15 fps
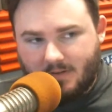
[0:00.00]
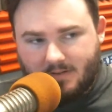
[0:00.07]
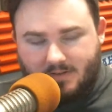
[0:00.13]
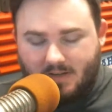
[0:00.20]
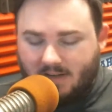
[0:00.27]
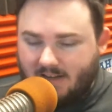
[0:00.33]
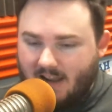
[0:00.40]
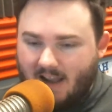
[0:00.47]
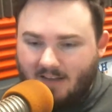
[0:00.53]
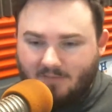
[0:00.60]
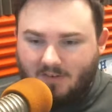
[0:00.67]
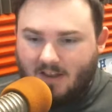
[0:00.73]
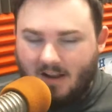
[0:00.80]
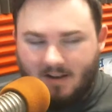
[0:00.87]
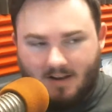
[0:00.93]
it's kind
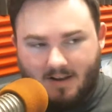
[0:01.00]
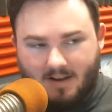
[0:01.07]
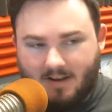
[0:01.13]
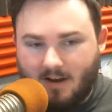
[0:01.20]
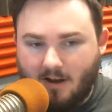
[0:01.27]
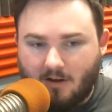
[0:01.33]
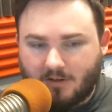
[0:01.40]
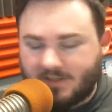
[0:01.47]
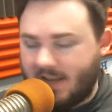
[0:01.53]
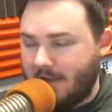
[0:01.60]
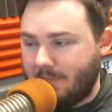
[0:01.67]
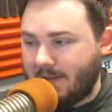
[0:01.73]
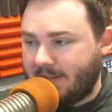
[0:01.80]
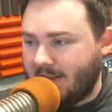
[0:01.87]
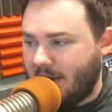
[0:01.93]
of an
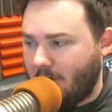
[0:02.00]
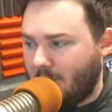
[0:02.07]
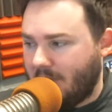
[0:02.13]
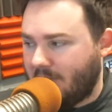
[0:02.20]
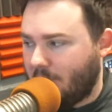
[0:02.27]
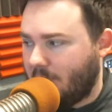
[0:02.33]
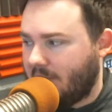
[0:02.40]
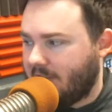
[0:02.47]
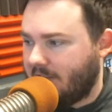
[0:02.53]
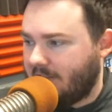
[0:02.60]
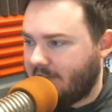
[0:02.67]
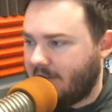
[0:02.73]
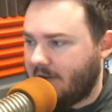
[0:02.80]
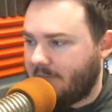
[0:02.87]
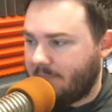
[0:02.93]
understatement there with
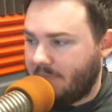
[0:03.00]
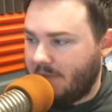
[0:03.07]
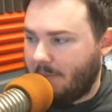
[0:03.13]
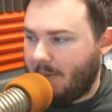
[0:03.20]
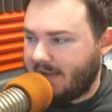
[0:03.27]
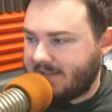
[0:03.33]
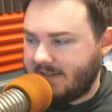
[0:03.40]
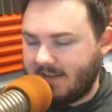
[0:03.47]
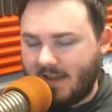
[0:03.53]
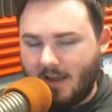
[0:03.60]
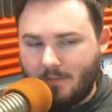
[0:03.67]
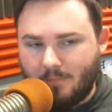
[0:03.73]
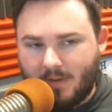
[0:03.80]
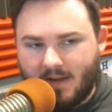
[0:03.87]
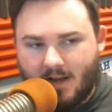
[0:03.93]
the passing
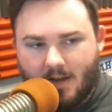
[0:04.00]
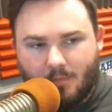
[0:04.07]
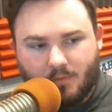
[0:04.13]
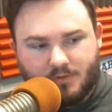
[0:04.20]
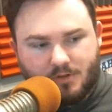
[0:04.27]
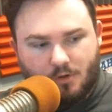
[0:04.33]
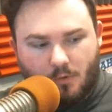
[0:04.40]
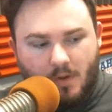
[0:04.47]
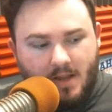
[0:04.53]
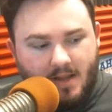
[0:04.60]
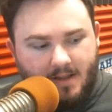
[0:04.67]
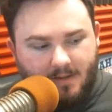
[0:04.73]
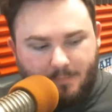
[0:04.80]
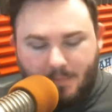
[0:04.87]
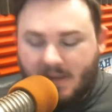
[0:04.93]
game being able to
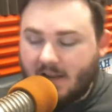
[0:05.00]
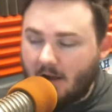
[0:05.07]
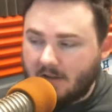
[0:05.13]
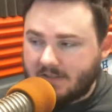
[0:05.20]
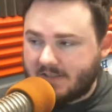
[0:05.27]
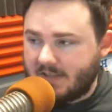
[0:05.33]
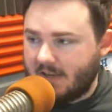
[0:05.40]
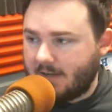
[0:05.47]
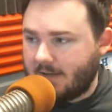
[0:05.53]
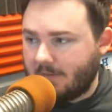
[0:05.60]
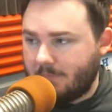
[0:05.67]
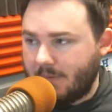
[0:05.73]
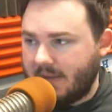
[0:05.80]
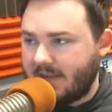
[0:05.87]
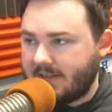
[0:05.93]
be on
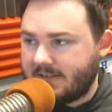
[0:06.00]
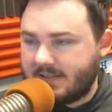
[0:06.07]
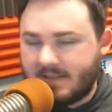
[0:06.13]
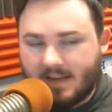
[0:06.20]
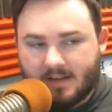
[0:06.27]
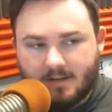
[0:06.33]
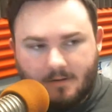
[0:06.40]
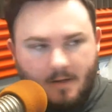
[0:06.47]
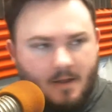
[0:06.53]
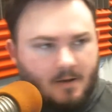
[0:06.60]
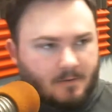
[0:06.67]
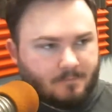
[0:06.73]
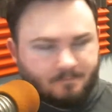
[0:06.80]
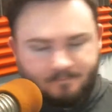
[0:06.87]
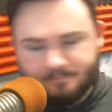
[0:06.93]
sync and be in sync
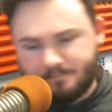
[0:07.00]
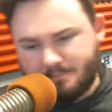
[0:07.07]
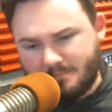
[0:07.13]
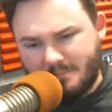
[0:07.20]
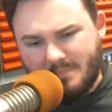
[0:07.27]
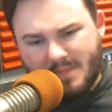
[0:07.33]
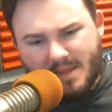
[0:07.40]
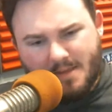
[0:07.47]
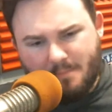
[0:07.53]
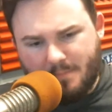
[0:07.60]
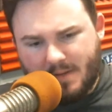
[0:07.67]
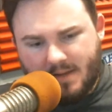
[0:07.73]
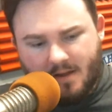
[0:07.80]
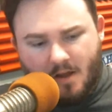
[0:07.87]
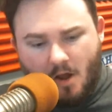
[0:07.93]

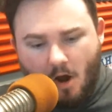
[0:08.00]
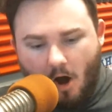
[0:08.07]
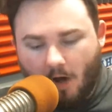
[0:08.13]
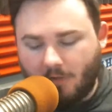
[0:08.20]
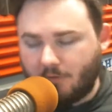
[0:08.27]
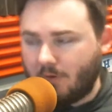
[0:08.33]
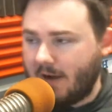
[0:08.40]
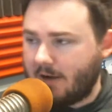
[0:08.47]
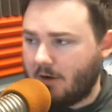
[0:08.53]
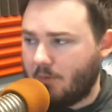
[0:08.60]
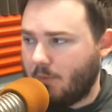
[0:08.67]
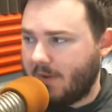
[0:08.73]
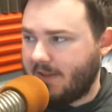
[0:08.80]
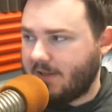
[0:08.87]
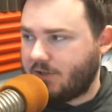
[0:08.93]
and be on the
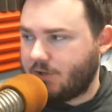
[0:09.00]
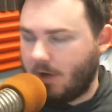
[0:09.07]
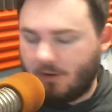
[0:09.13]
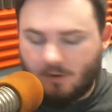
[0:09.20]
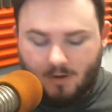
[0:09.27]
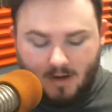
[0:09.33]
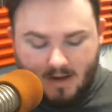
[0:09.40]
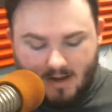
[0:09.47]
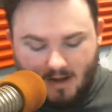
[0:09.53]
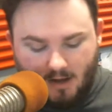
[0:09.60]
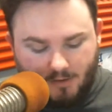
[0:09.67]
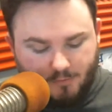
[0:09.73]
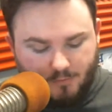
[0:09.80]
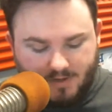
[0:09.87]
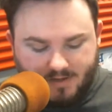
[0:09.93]
record with each other.
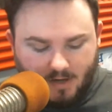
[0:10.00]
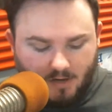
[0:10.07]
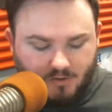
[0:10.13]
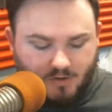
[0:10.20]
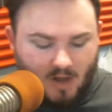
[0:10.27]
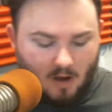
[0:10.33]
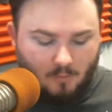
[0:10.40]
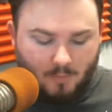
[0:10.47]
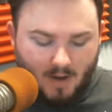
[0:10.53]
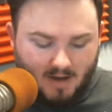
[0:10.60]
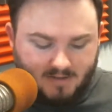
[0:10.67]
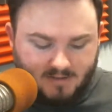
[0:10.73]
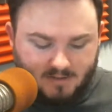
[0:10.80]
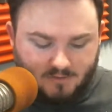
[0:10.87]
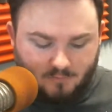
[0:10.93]
3 touchdown
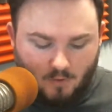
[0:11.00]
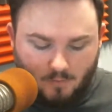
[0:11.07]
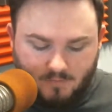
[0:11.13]
passes